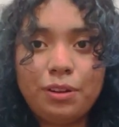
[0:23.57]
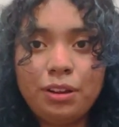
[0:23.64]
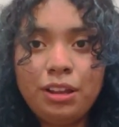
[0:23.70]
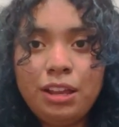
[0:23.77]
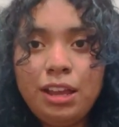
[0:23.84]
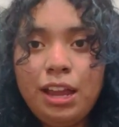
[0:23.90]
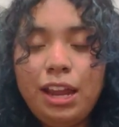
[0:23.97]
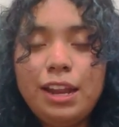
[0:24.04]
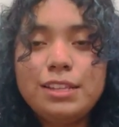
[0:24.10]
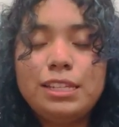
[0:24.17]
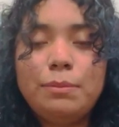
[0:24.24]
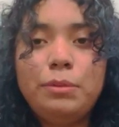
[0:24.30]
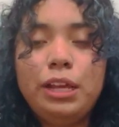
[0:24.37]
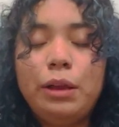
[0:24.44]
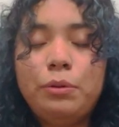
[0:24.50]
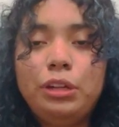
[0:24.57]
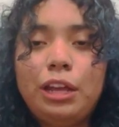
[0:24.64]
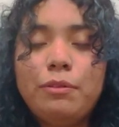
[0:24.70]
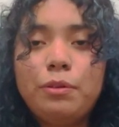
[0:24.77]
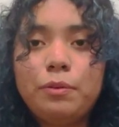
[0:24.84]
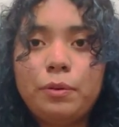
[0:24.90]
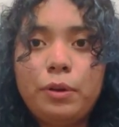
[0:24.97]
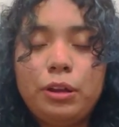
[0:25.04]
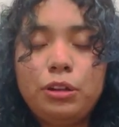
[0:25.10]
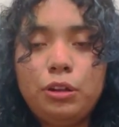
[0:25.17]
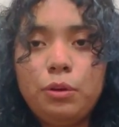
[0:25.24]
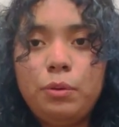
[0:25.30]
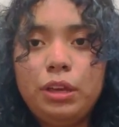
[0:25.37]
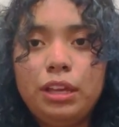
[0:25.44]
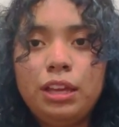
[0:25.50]
and it's something I will never regret
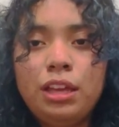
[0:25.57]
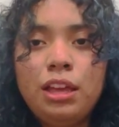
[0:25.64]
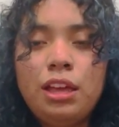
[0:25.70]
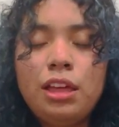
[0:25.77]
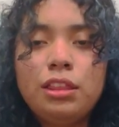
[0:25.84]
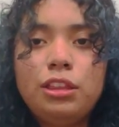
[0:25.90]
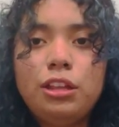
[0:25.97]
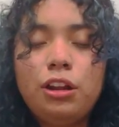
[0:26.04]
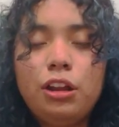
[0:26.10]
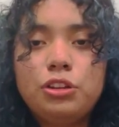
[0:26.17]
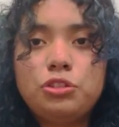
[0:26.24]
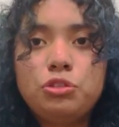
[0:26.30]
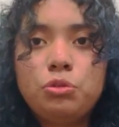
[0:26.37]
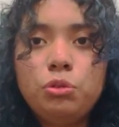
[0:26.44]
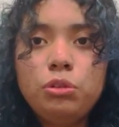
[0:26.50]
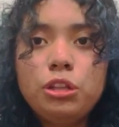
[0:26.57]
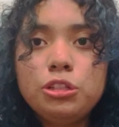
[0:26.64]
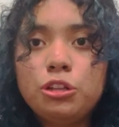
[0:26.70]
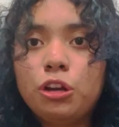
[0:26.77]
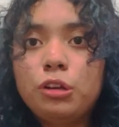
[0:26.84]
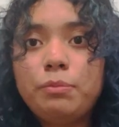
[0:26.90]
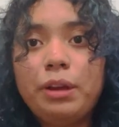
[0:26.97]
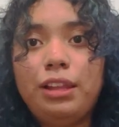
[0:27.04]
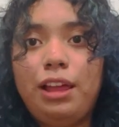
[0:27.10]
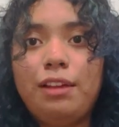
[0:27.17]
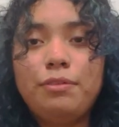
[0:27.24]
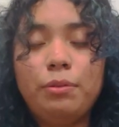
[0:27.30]
doing. Theater has truly turned my life